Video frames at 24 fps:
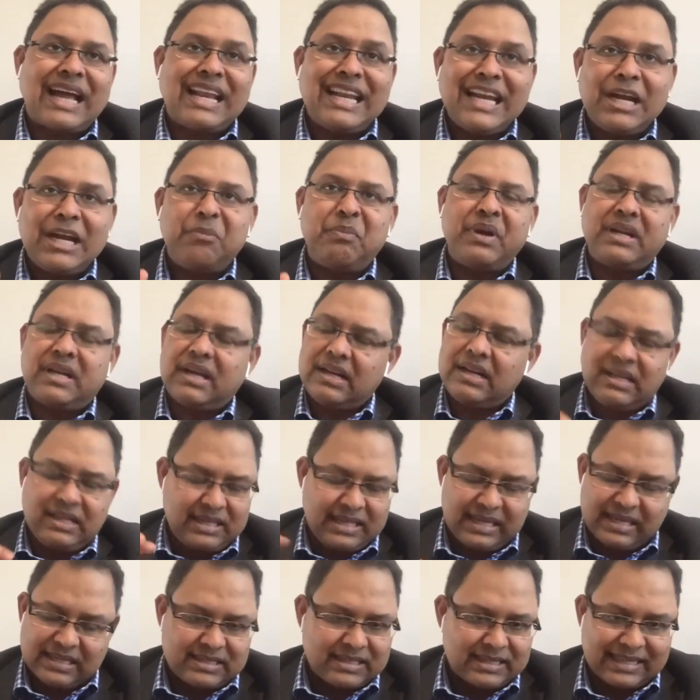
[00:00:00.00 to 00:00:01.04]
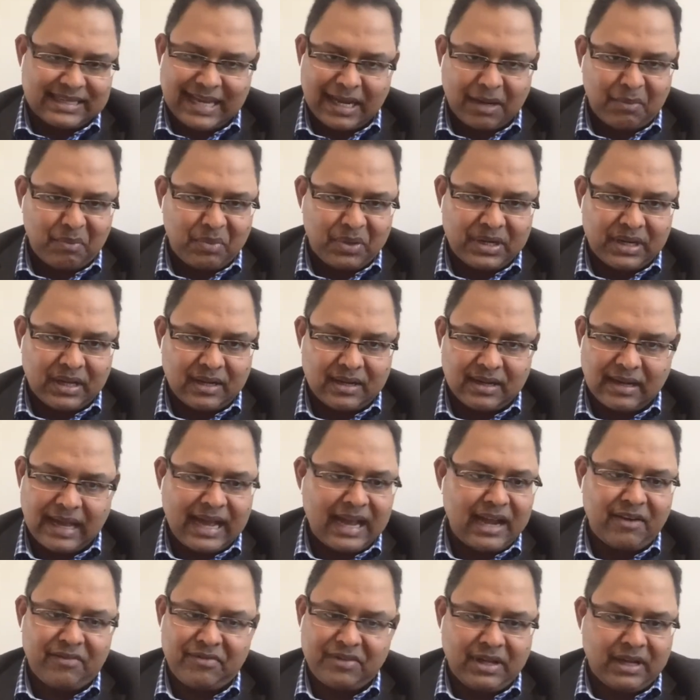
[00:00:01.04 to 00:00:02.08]
Can it be done? Yes, it can be done.
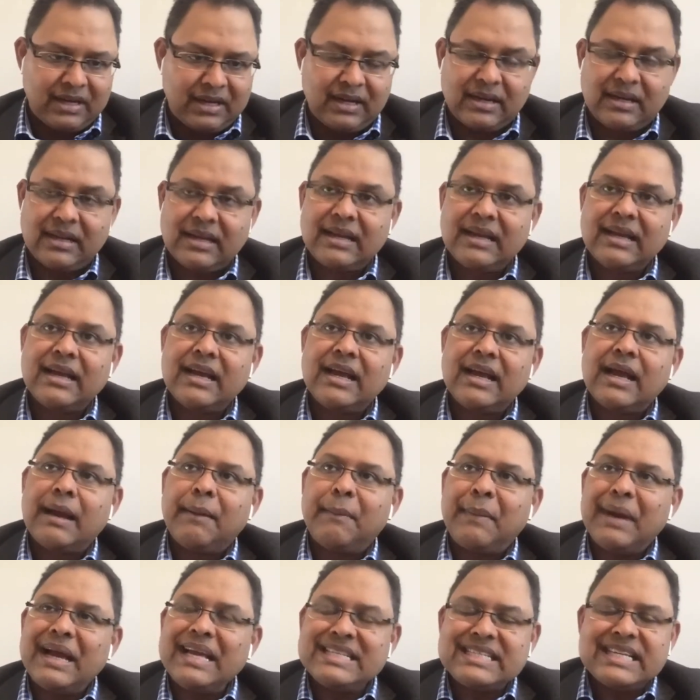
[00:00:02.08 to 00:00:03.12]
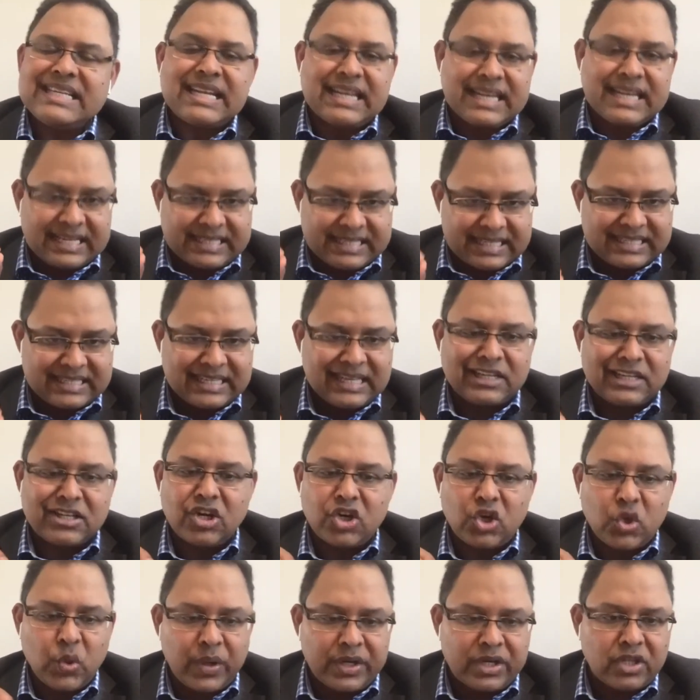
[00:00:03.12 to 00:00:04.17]
I have done it is it necessary
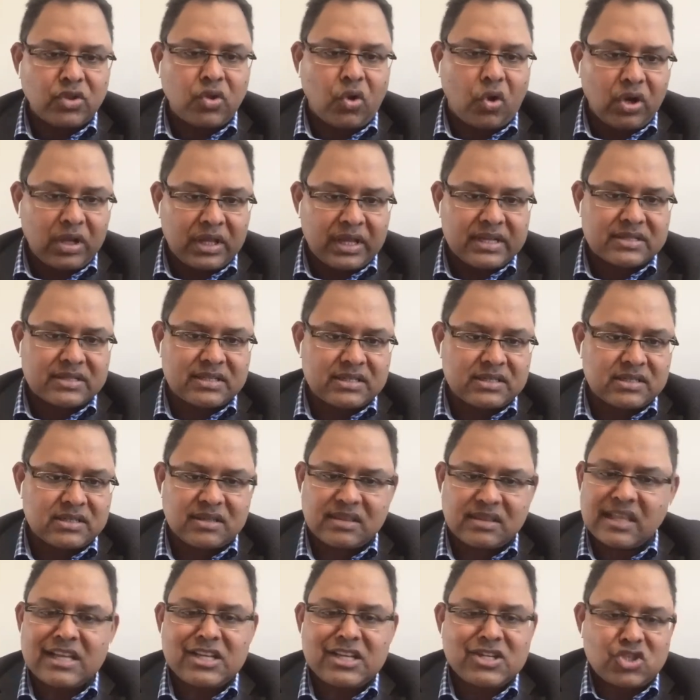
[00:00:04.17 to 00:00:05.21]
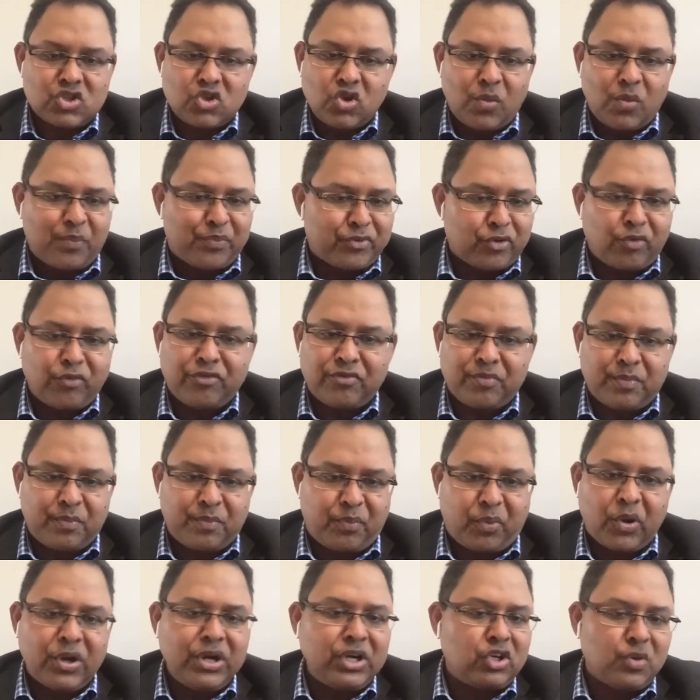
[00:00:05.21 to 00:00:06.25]
to do it in all cases? There is no
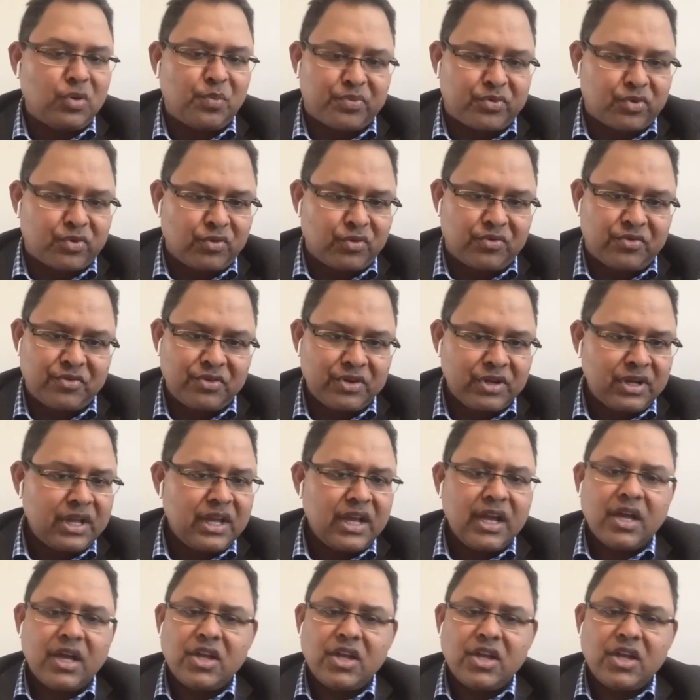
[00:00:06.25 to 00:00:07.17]
point to prove.